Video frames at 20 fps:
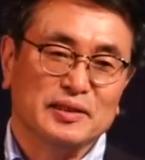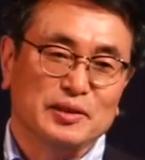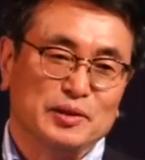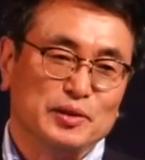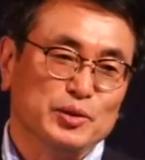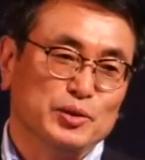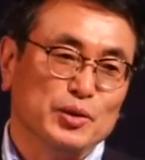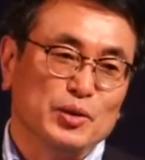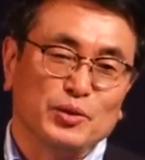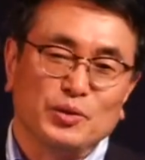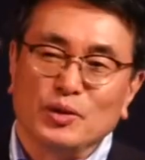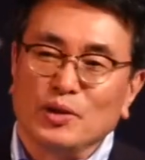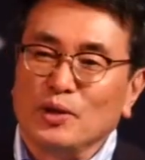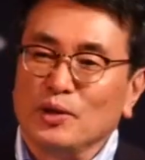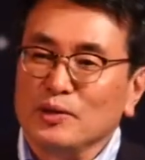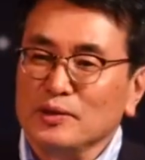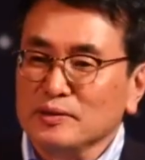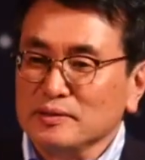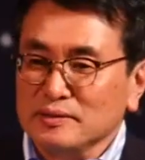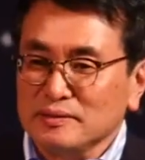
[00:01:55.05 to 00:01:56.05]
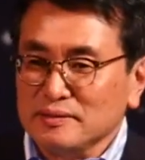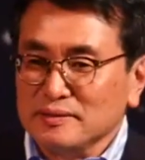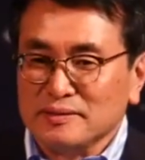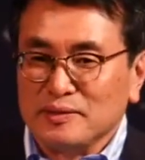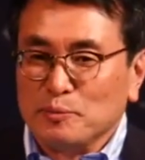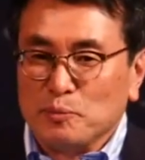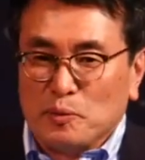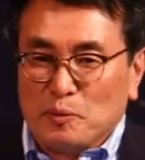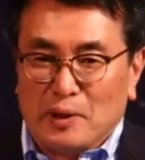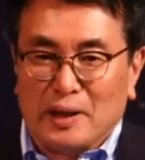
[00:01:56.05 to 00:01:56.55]
You don't know
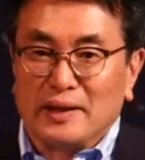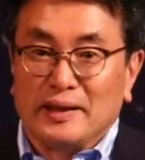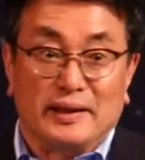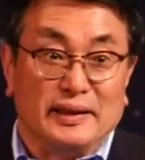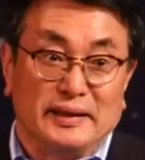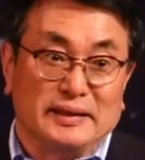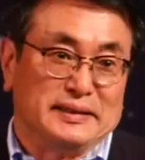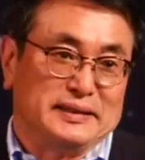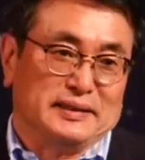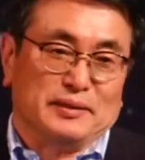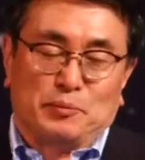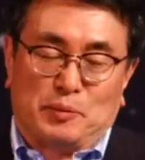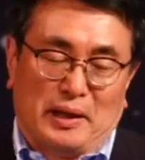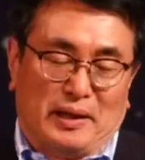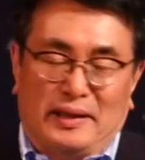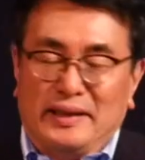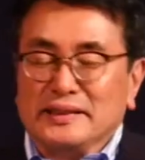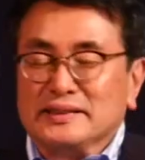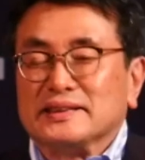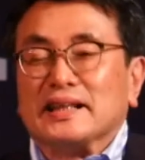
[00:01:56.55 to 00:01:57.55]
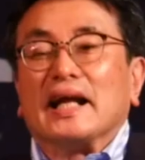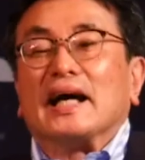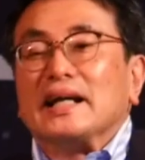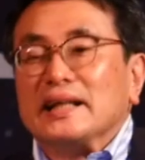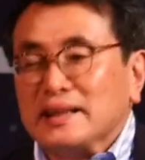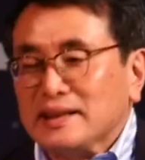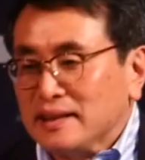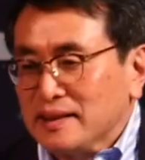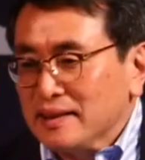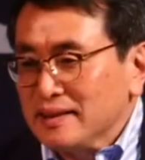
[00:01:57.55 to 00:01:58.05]
what is what it's
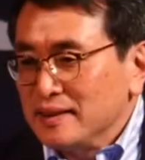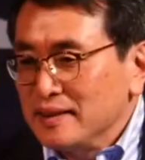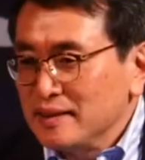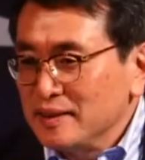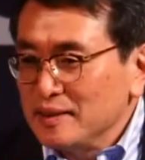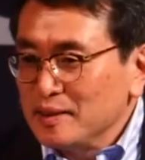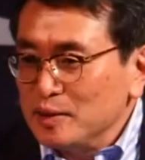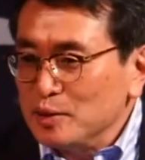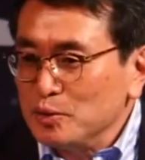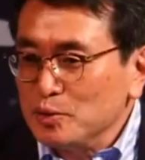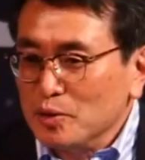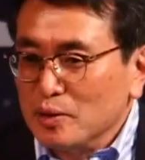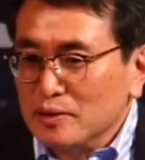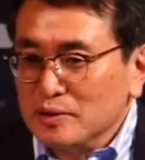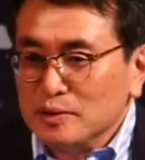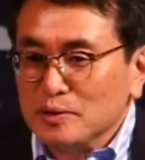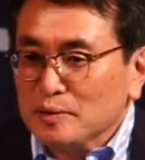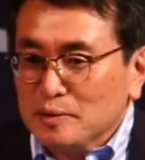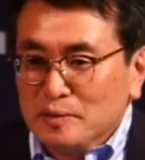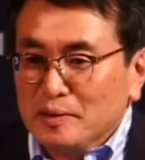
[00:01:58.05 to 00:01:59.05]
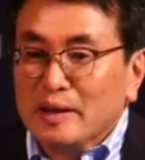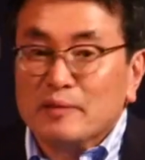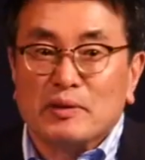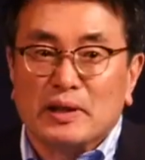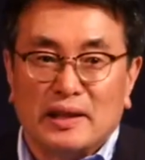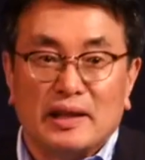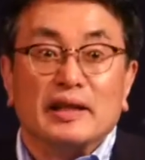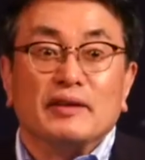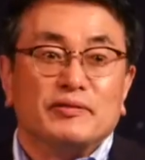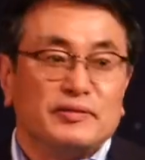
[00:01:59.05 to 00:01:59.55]
like. You know, you, you never
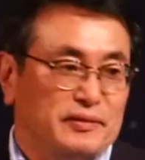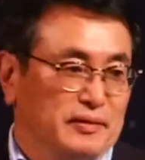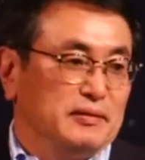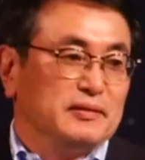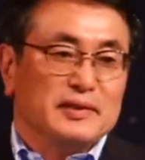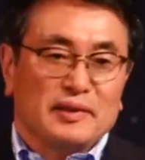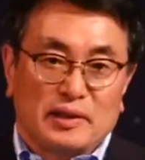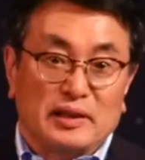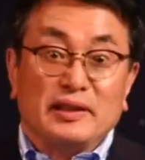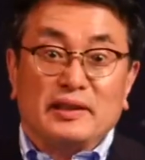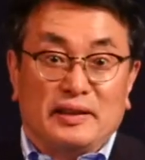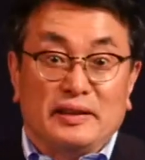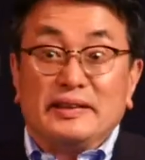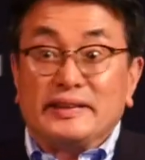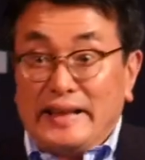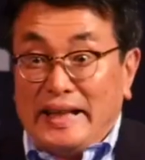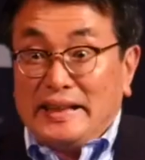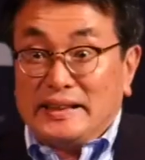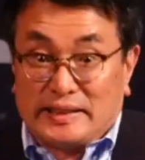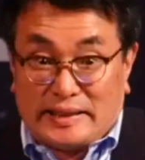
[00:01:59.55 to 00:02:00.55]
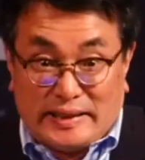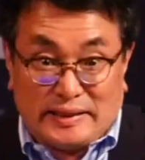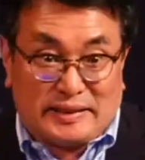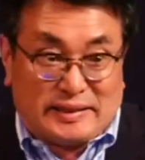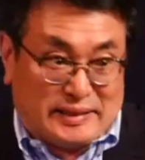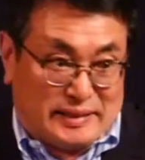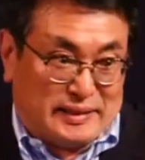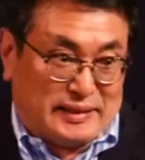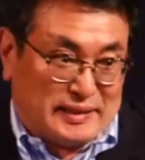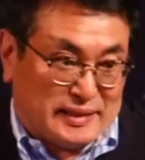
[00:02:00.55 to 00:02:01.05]
lived in
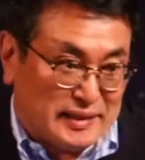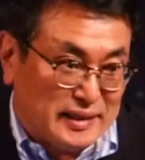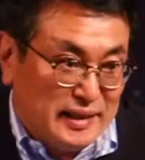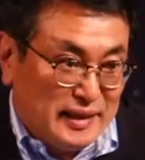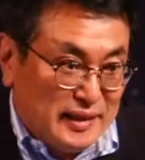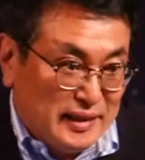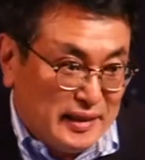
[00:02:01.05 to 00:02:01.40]
Texas.